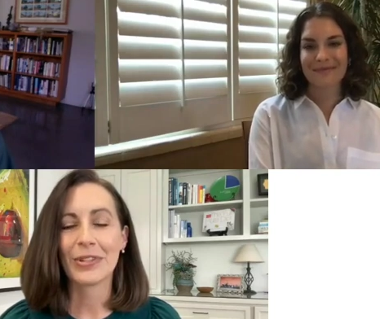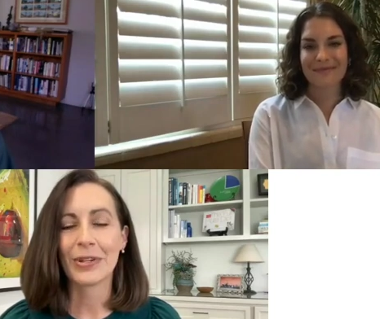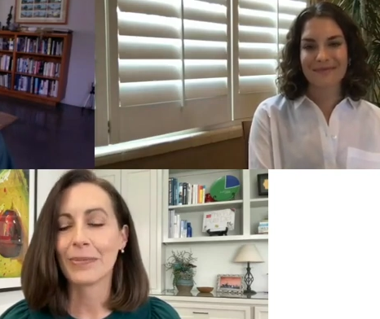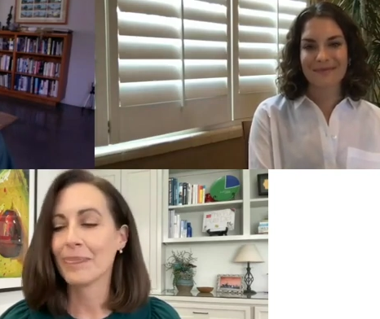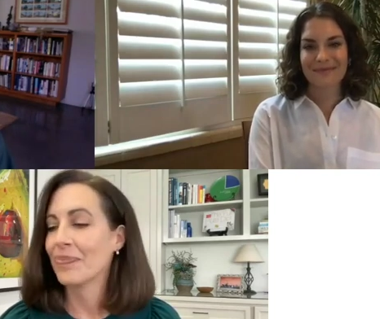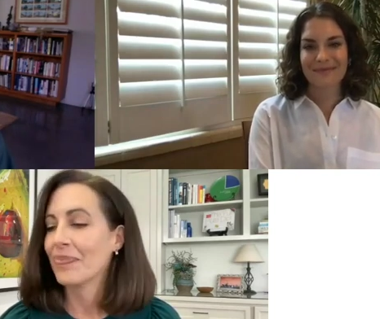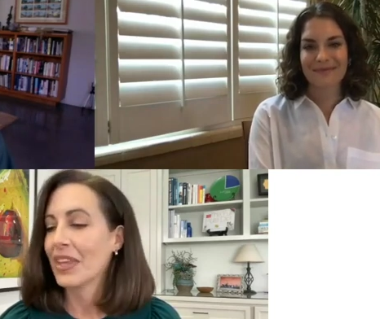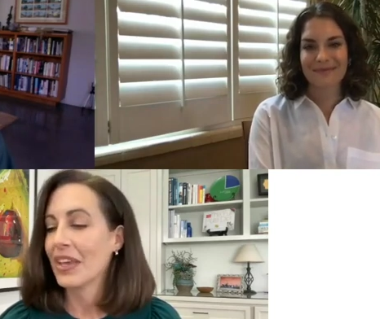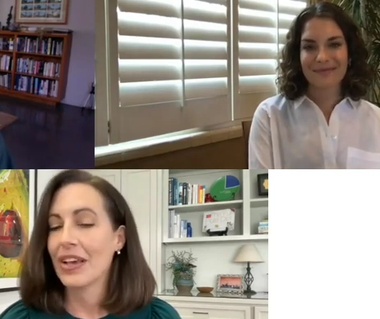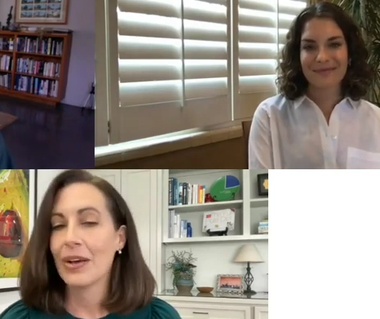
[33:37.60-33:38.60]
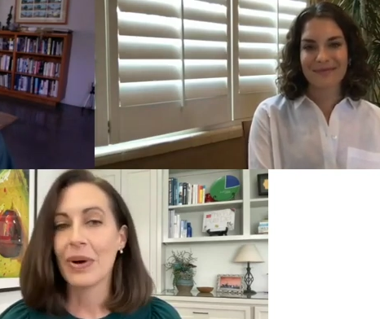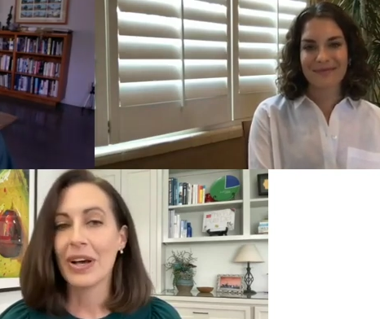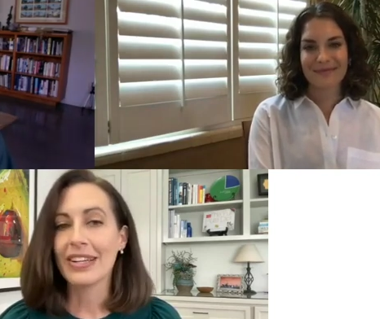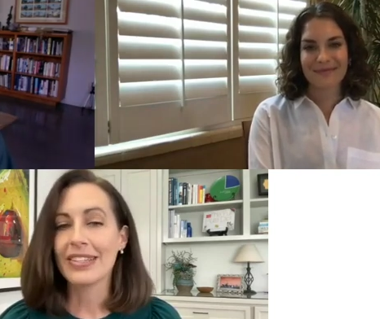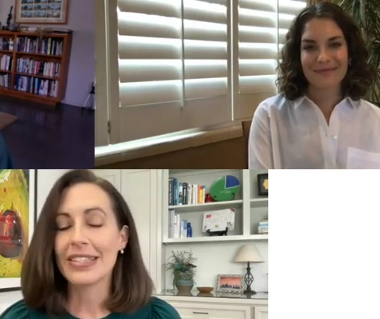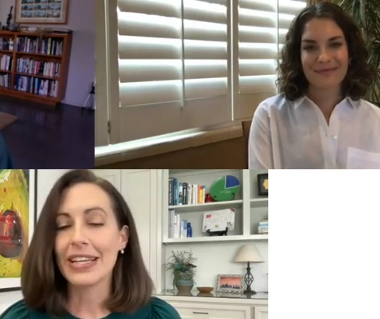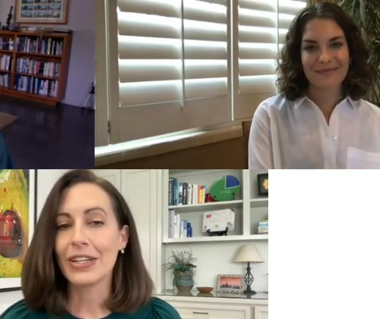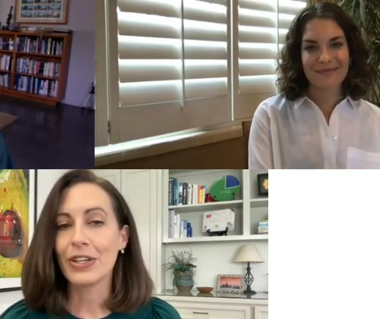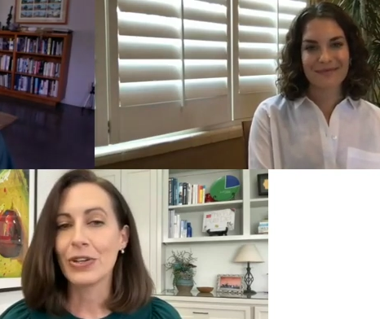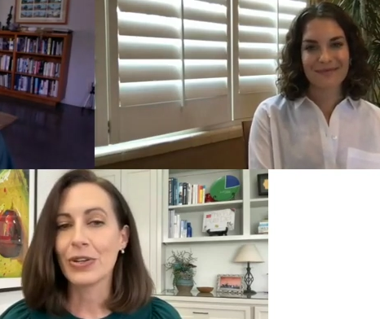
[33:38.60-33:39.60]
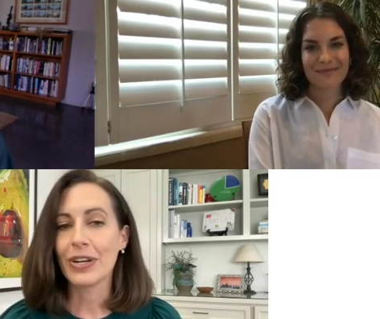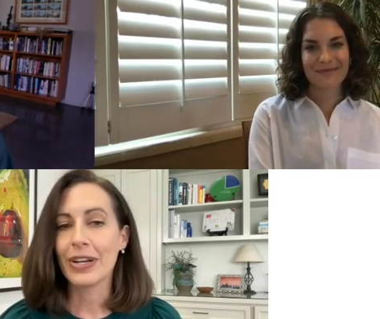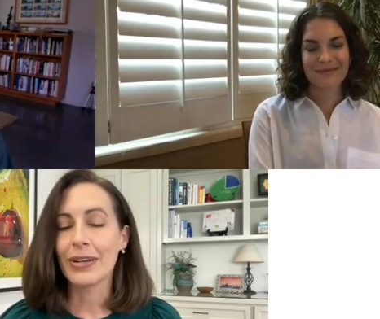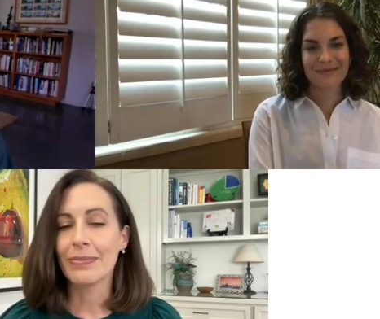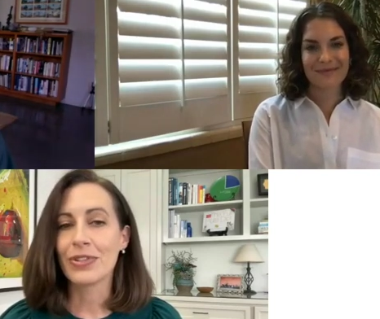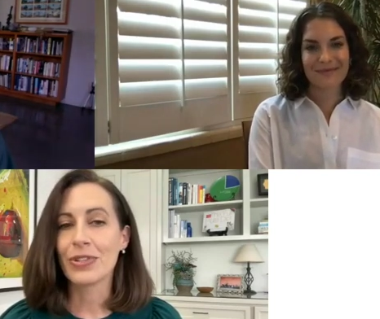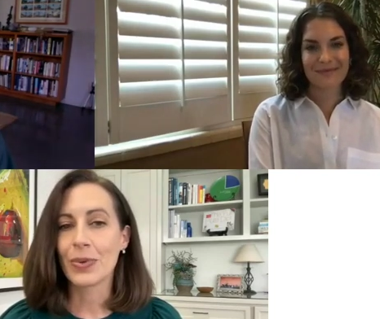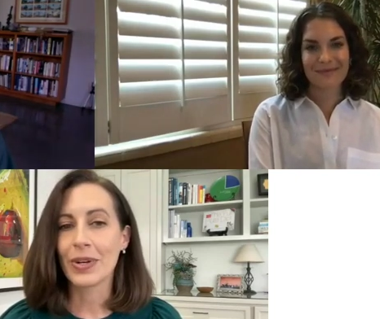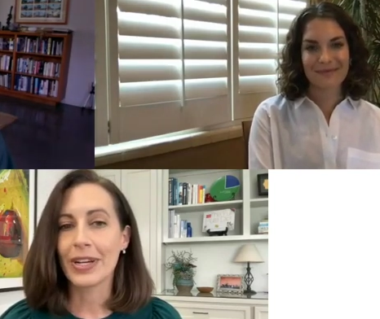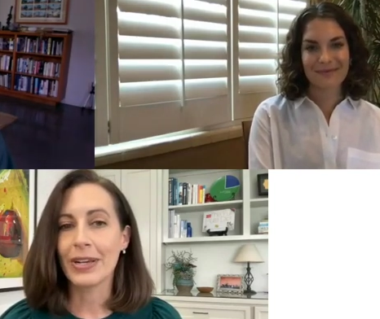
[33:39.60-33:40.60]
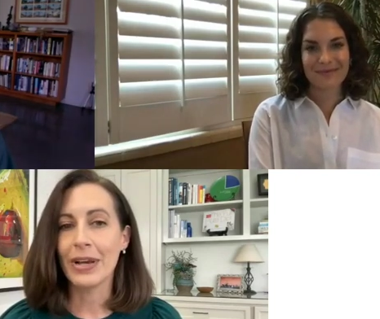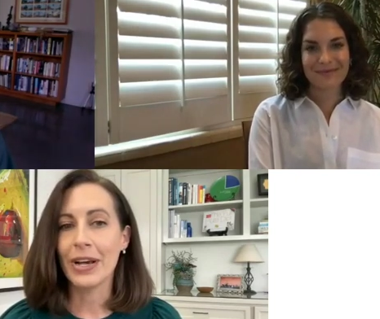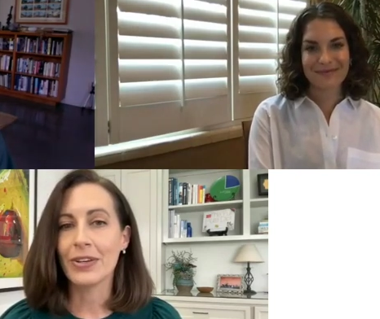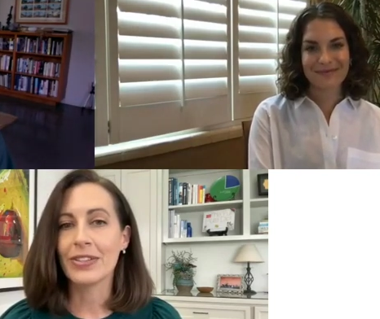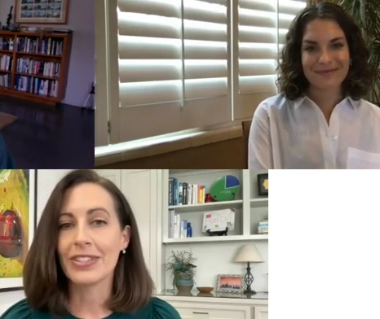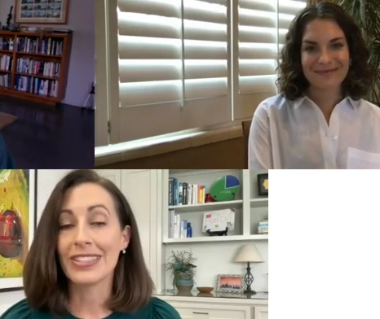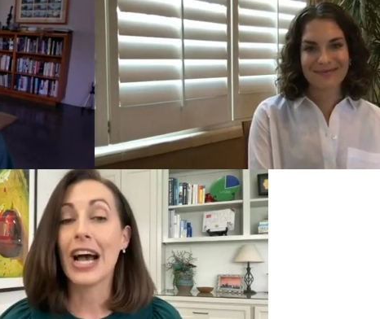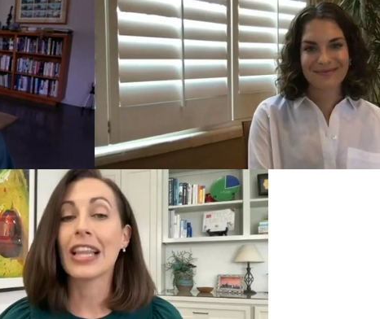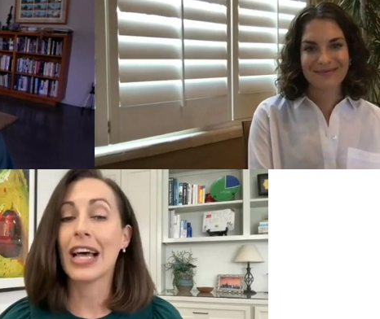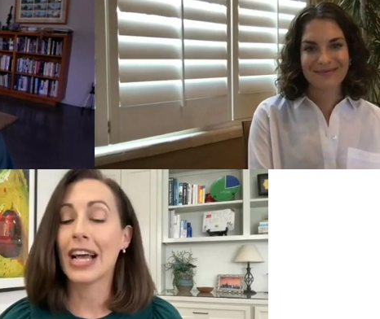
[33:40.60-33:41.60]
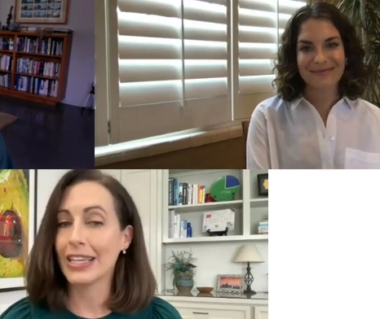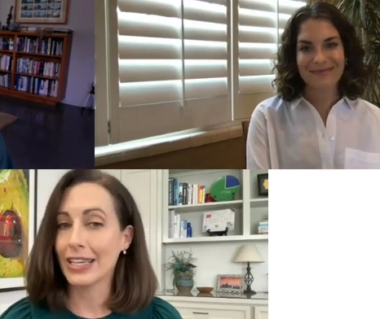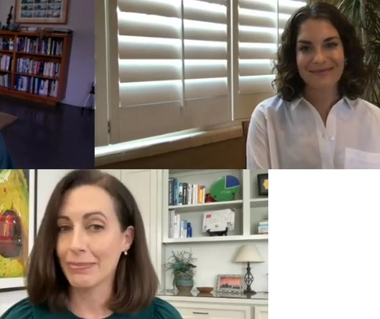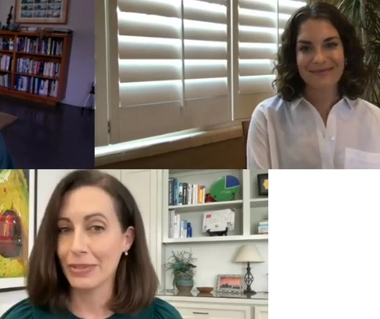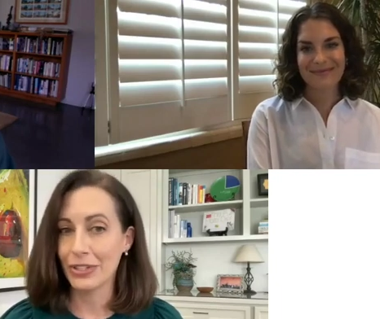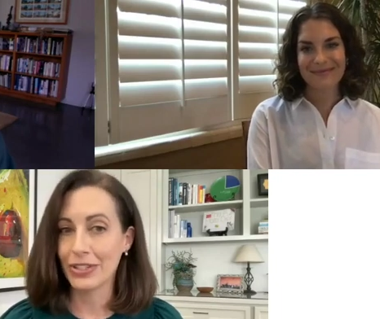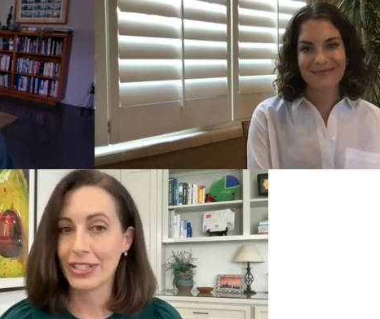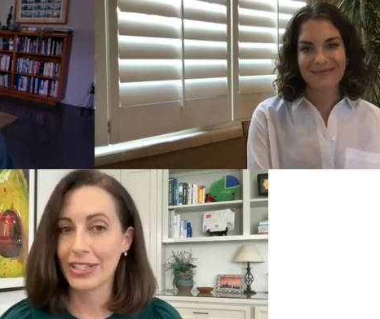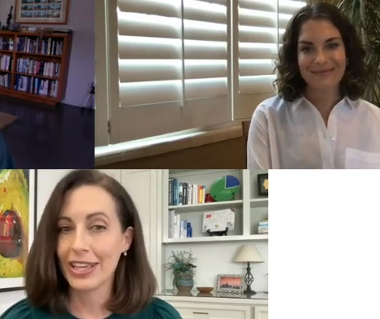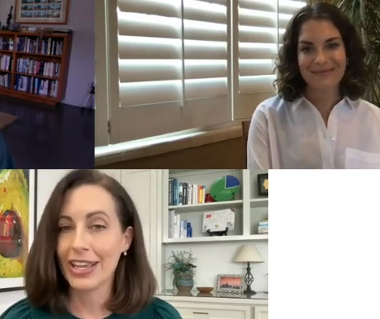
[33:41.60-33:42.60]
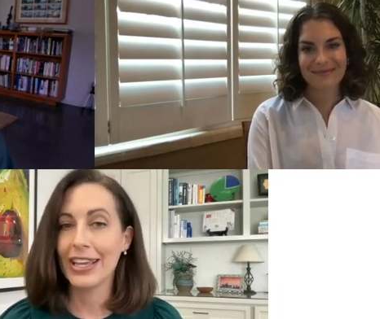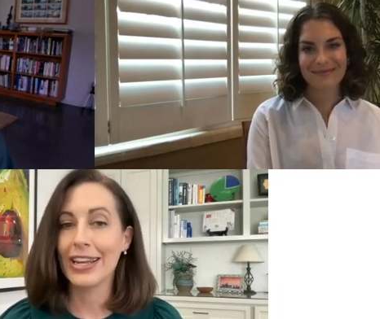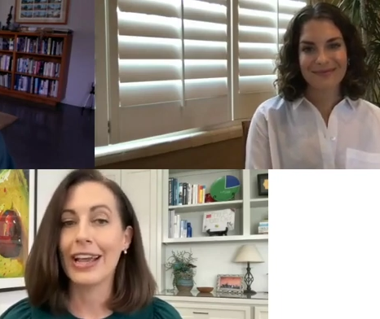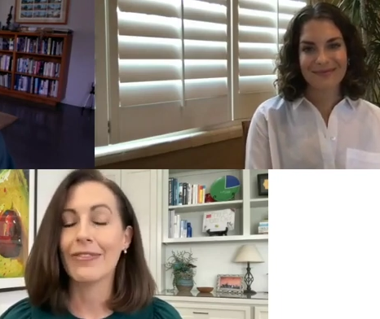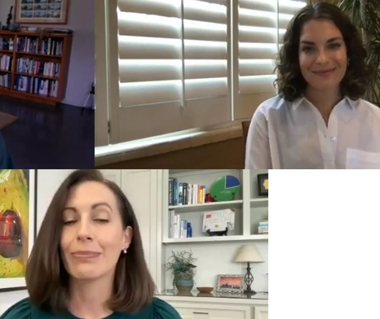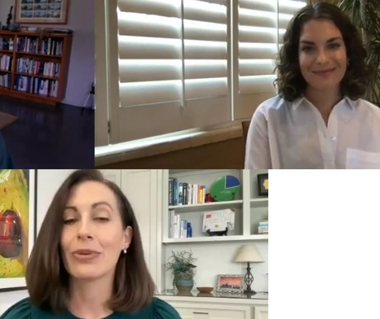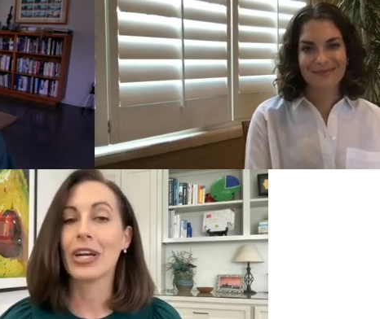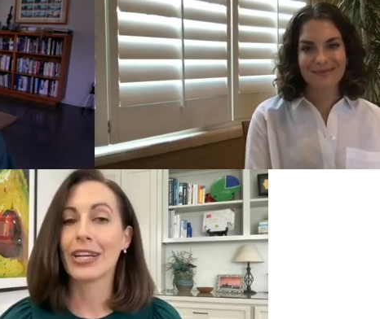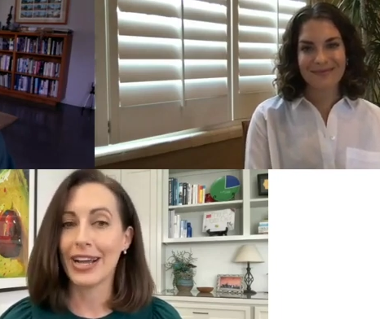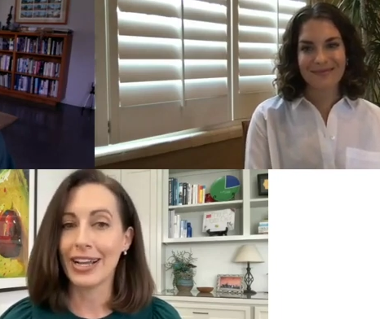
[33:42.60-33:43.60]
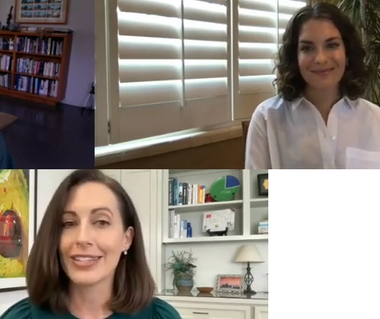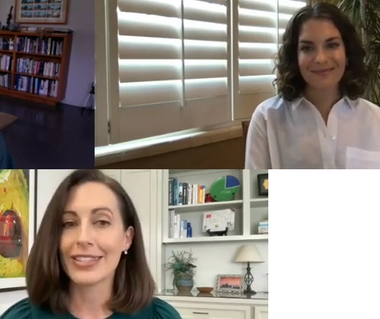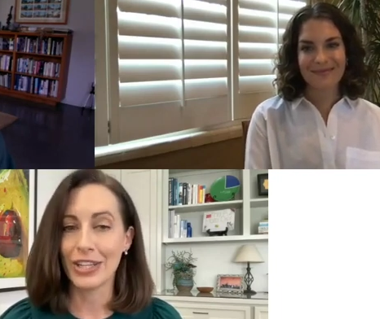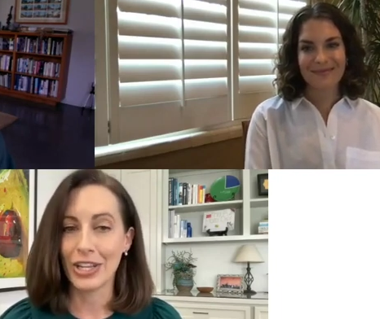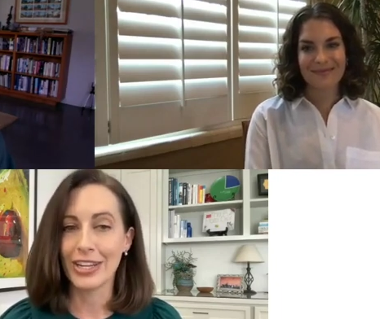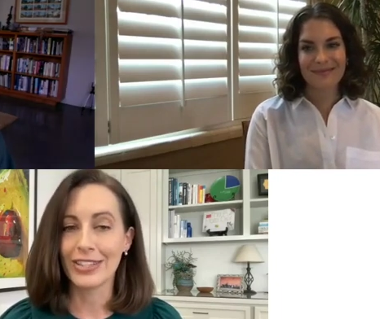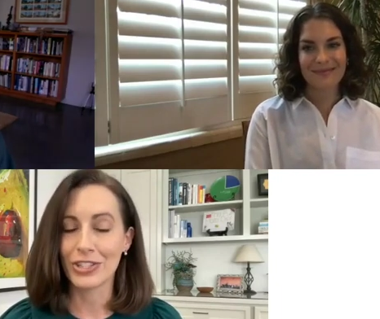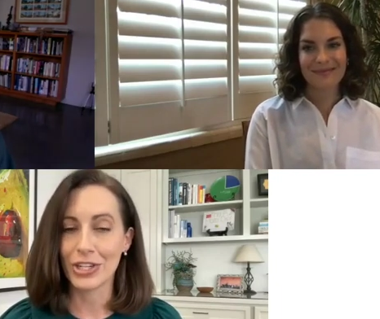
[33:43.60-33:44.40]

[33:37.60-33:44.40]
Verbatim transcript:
Speaker 1: Sure. Well, I had to say your story about not liking milk and having bronchitis a lot as a